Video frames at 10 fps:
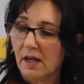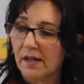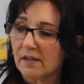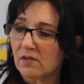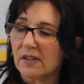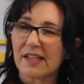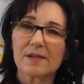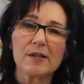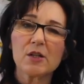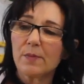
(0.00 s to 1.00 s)
I don't know, like
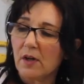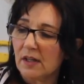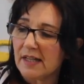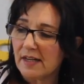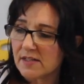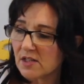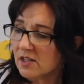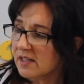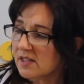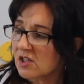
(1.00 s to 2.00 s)
especially
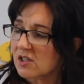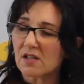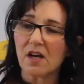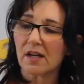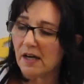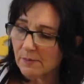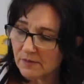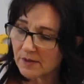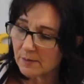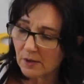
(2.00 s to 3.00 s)
polyester, it's just not
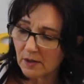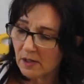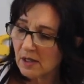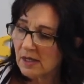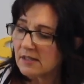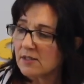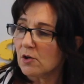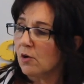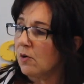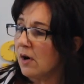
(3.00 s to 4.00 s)
comfortable.
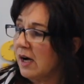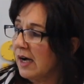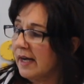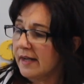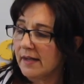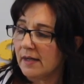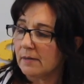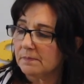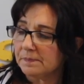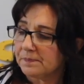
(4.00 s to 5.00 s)
So
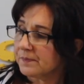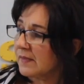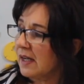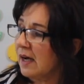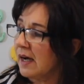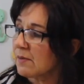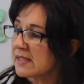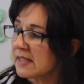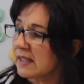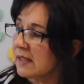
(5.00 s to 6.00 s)
I
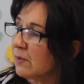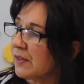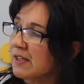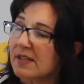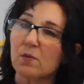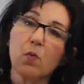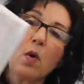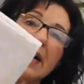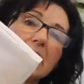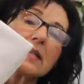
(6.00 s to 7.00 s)
was thinking with this
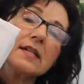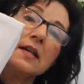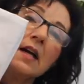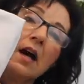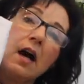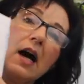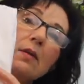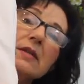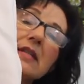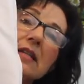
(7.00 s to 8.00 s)
white,
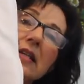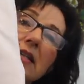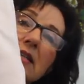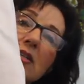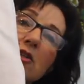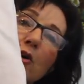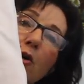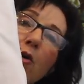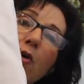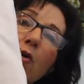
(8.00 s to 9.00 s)
I was seeing
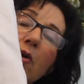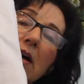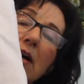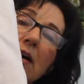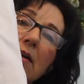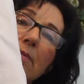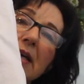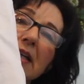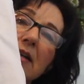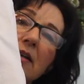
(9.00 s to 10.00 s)
so
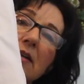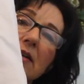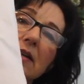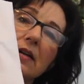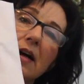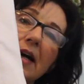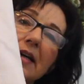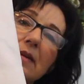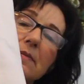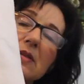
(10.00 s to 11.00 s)
many
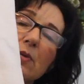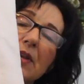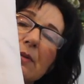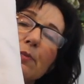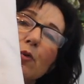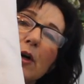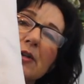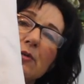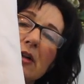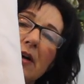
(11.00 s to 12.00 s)
items with
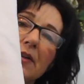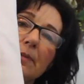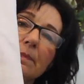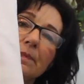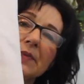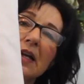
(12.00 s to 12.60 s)
embroidery on them,